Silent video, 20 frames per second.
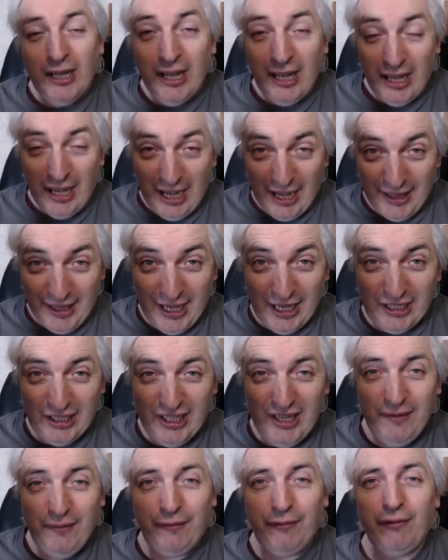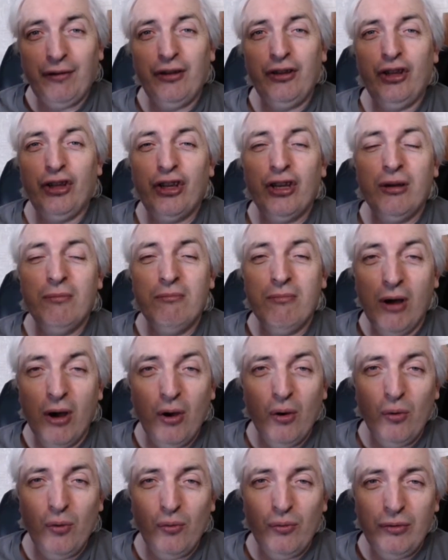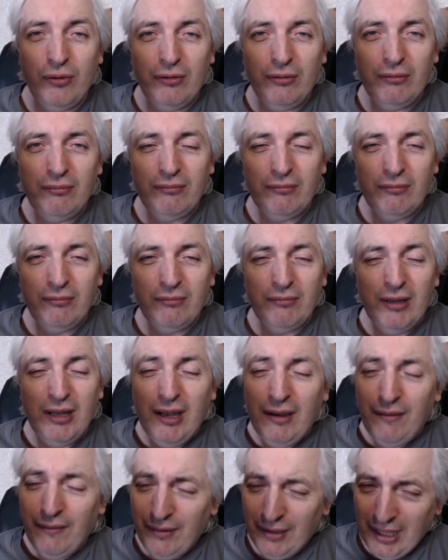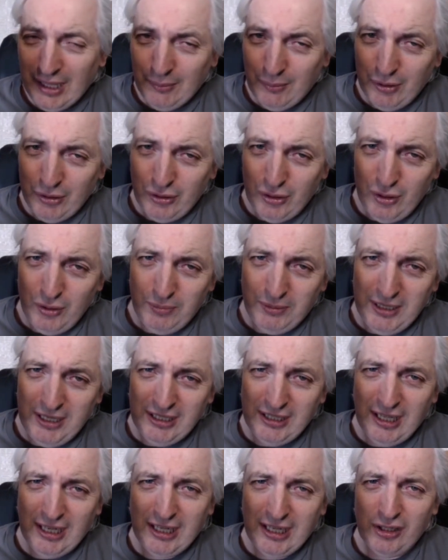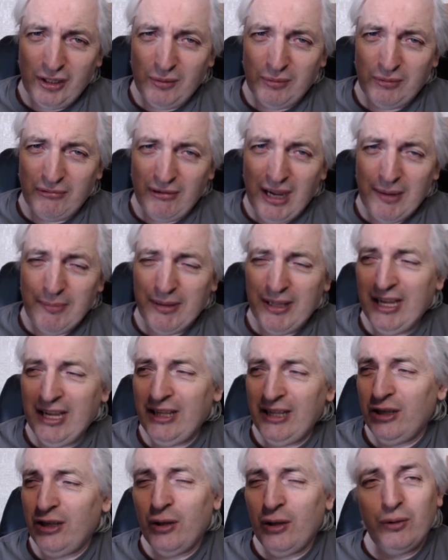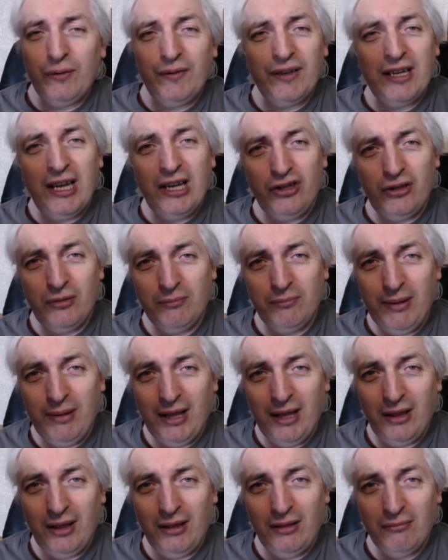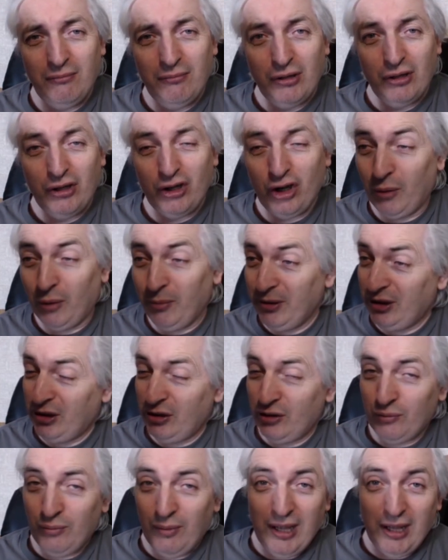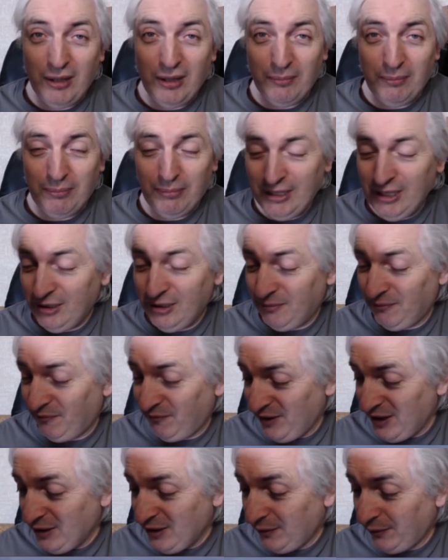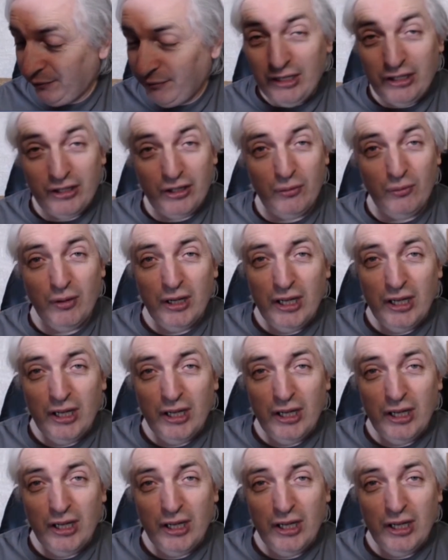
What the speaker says: And that's it for another moan. If you like what I do, please like and subscribe and hit the notification bell. Comment as well. Please feel free to.